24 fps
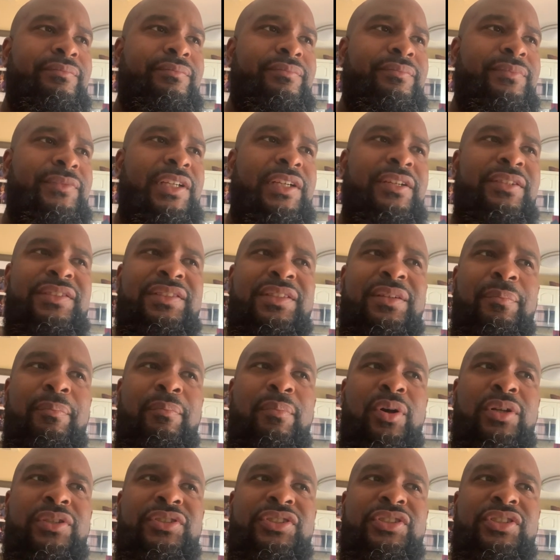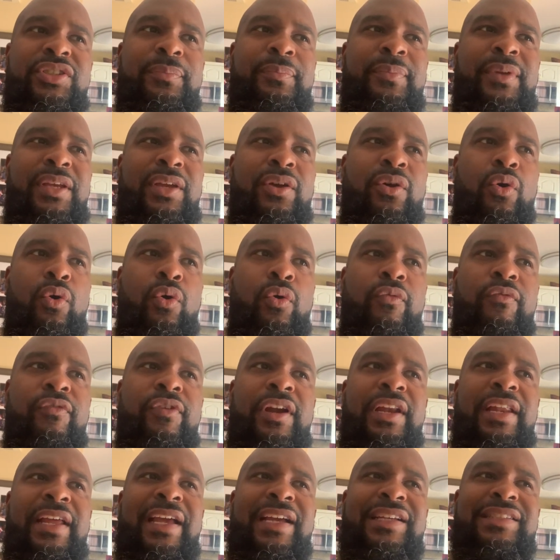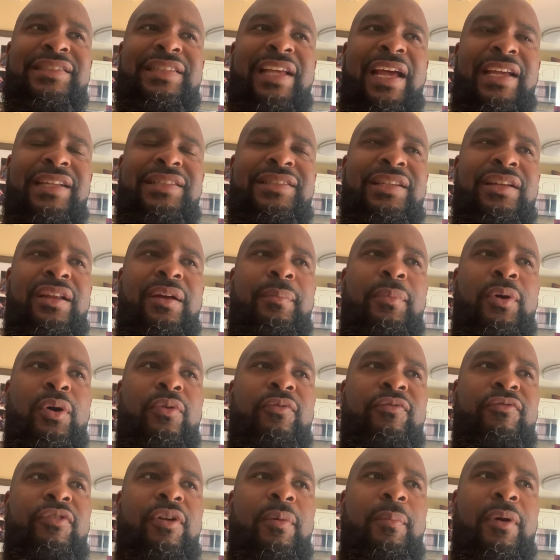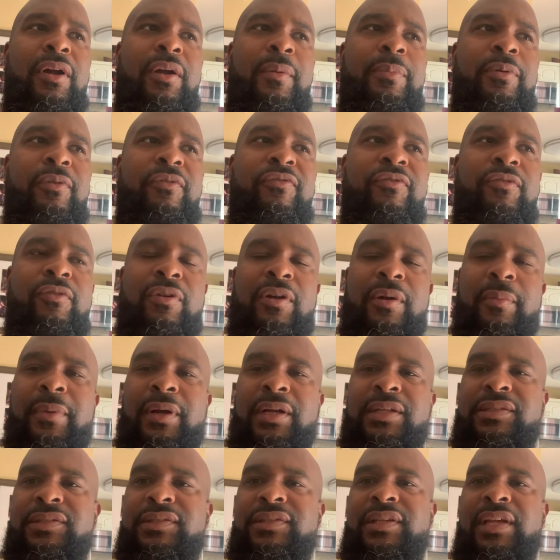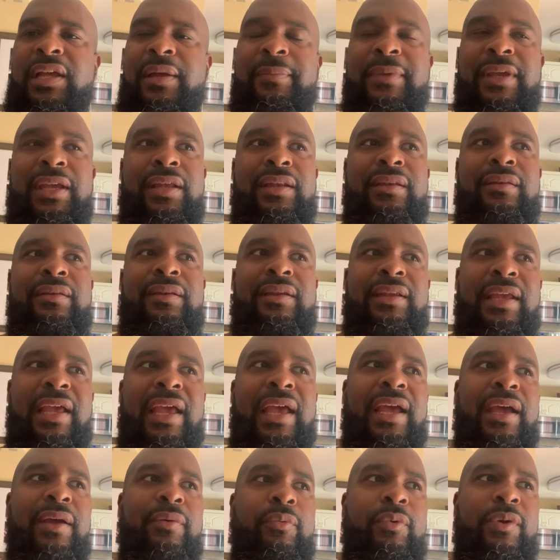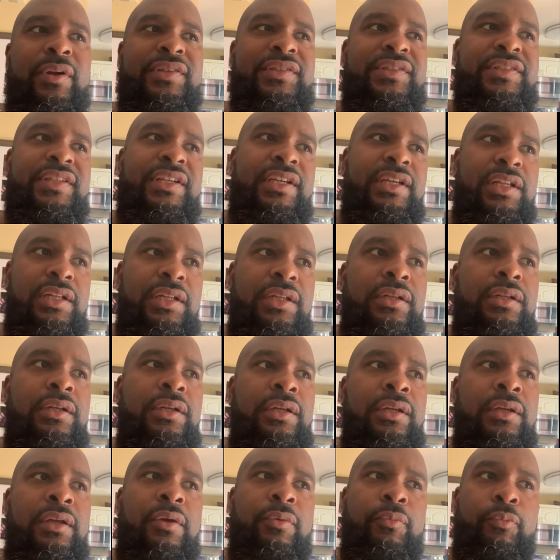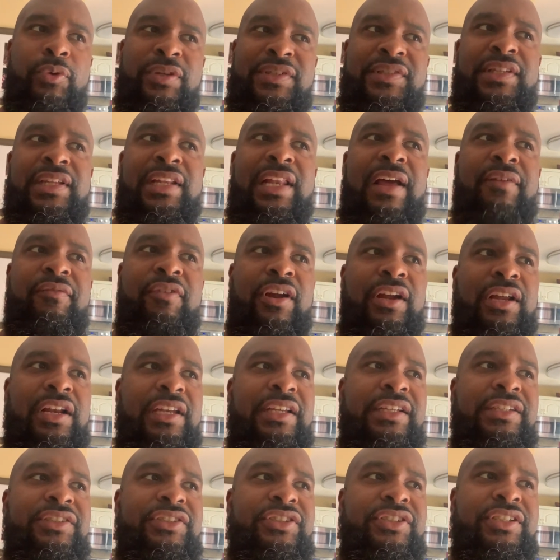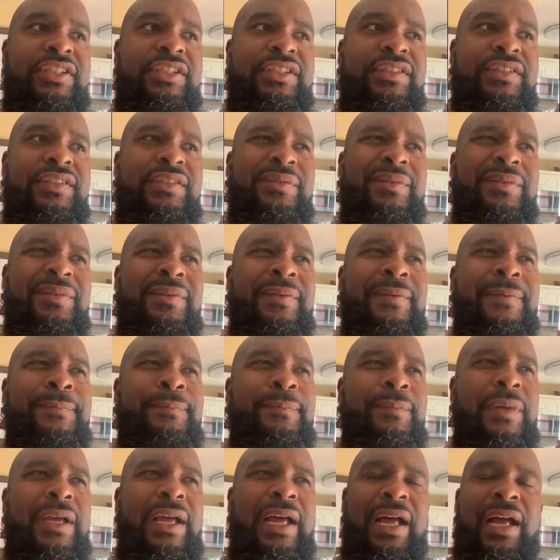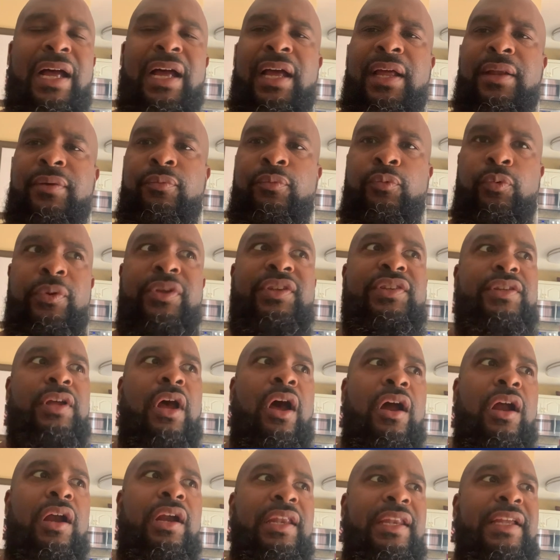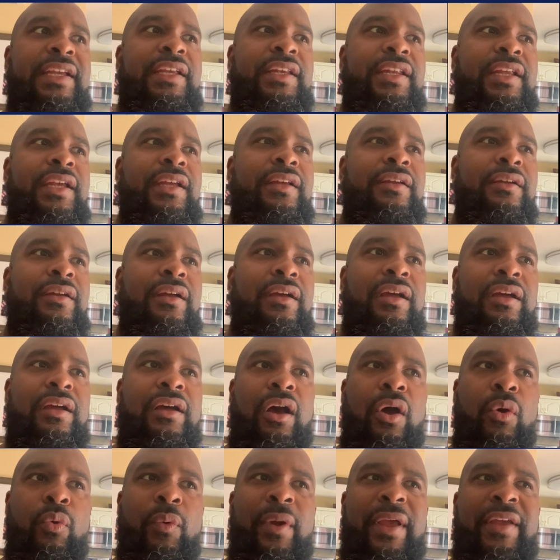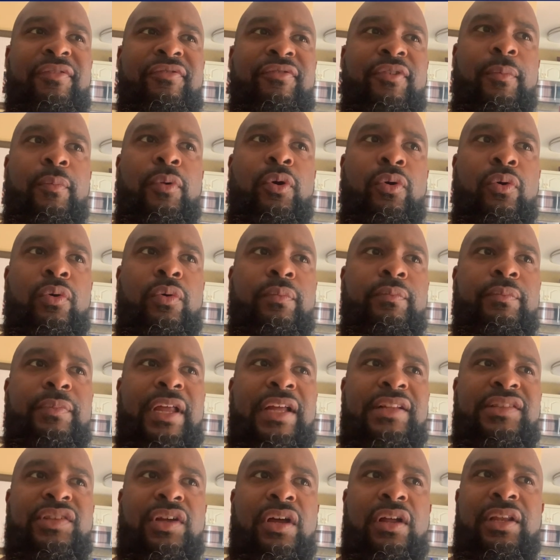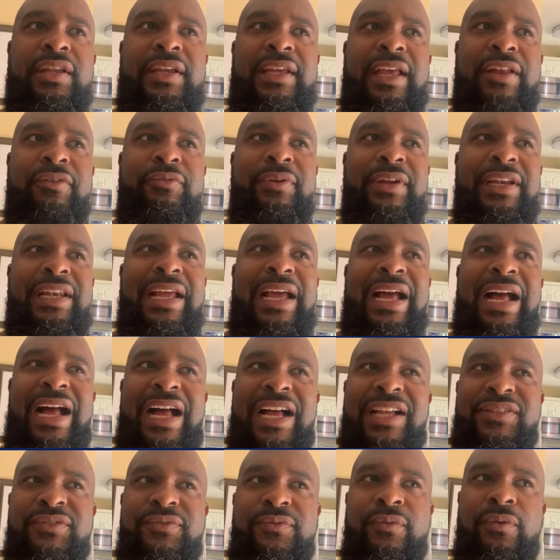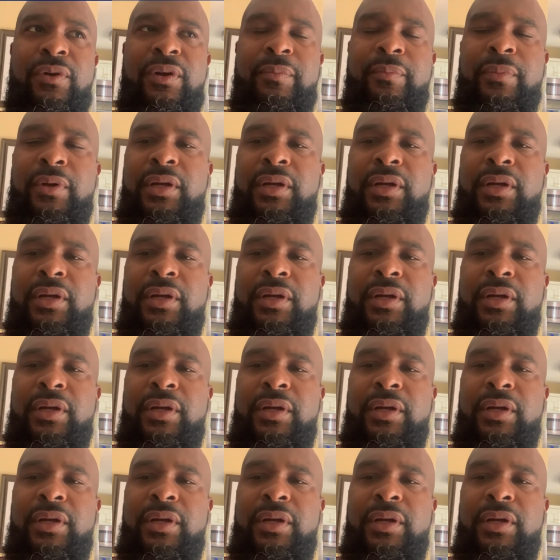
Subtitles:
there isn't much to be overly excited about from our performance. I mean, yeah, we still have our clean sheet, and we are leading away from home. That's all you can really ask for.